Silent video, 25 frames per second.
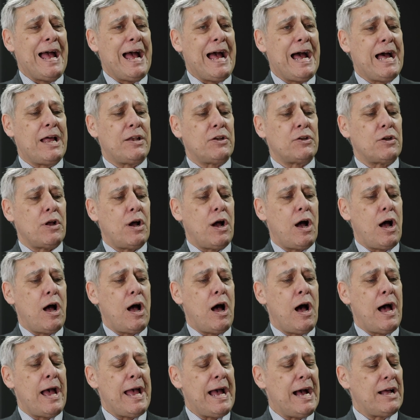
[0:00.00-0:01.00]
and
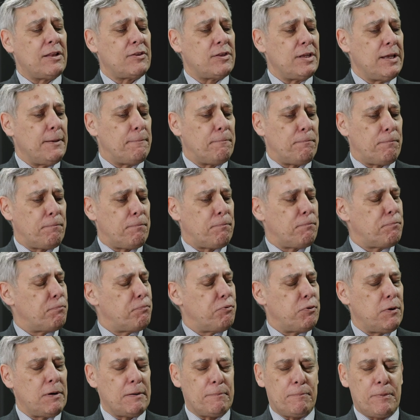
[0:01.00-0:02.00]
I had the
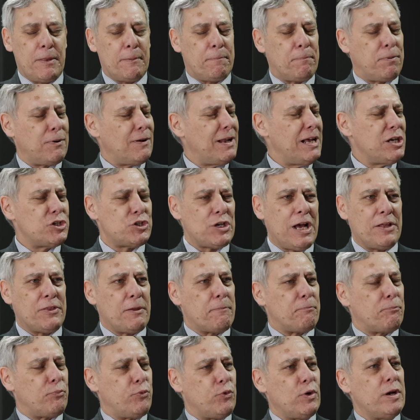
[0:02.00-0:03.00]
pleasure
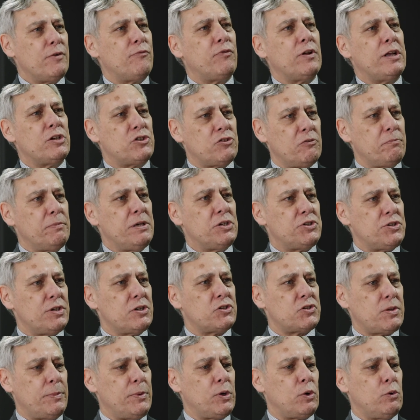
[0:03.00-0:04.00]
and the privilege of
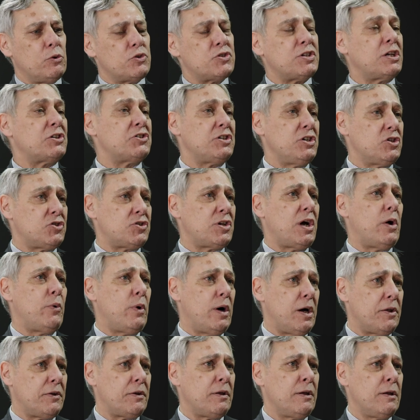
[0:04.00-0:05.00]
meeting somebody called Satish
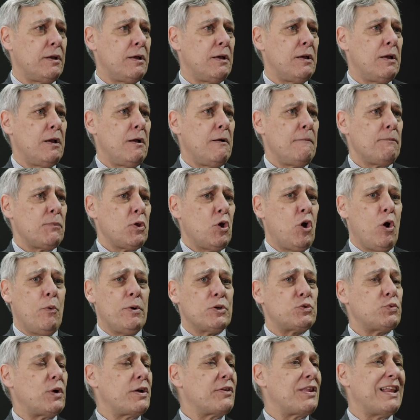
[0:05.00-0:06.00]
Dhawan, who
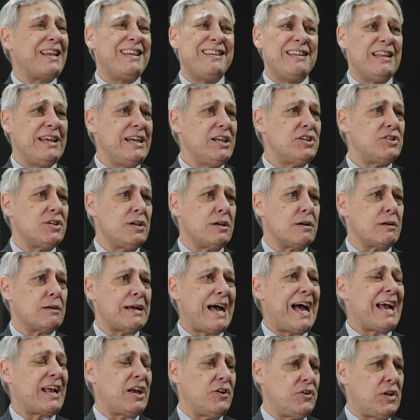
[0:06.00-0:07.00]
was one of the
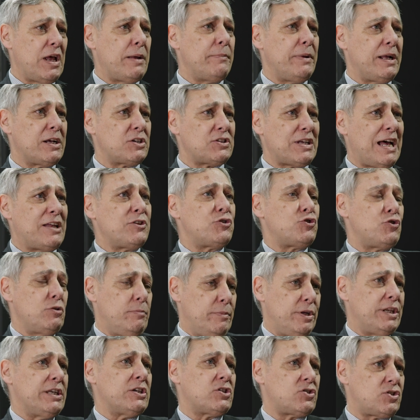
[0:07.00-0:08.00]
leading academics and
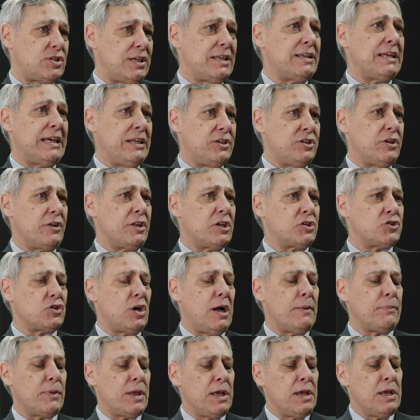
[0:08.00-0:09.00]
humanists in India at the
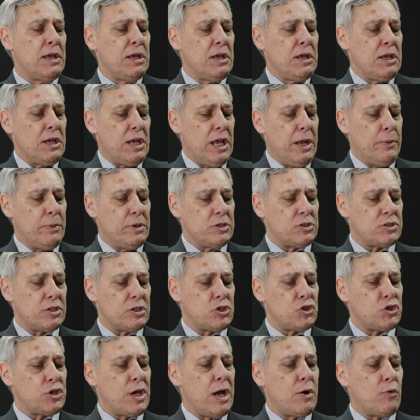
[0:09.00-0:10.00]
time. He was
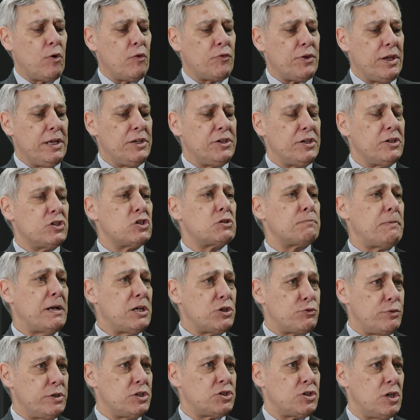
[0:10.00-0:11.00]
the chair of the Indian
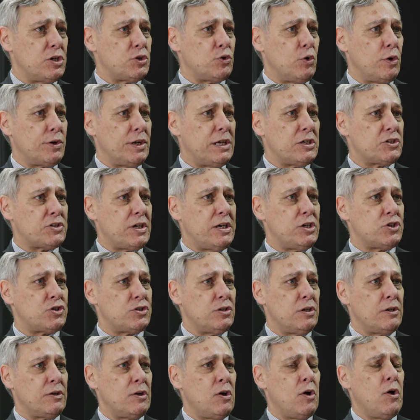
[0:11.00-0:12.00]
Space Research
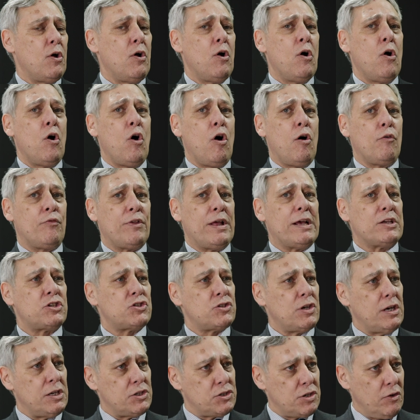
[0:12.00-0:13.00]
Organization, of their
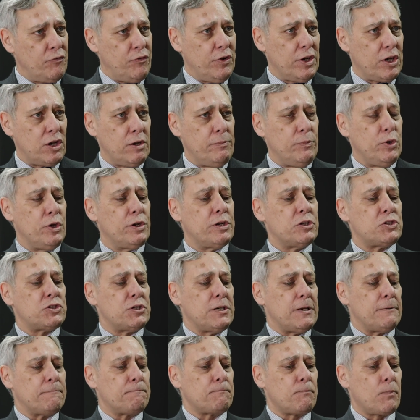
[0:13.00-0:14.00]
scientific
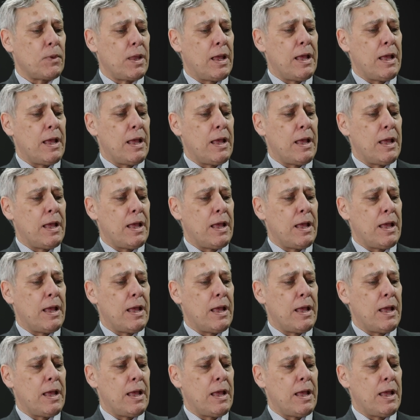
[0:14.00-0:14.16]
community.